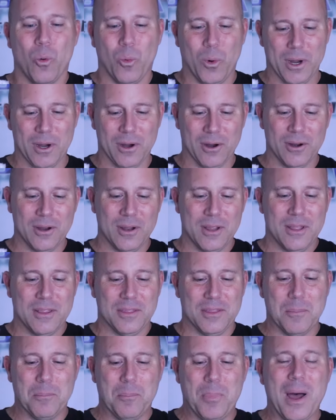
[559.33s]
where
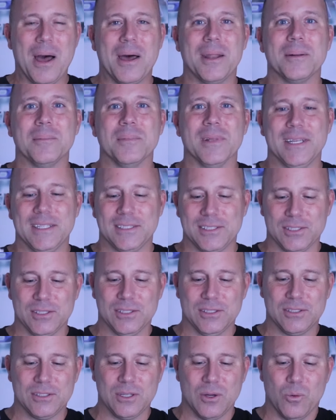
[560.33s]
the bottom
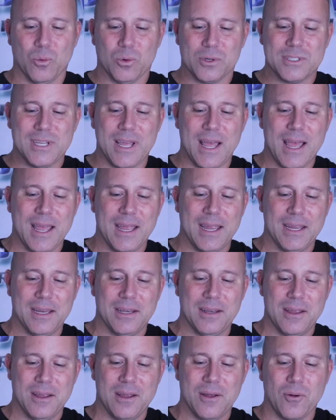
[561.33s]
laces were
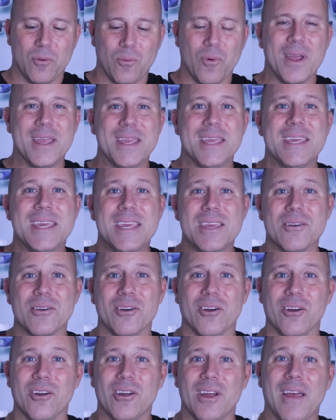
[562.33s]
tied right here,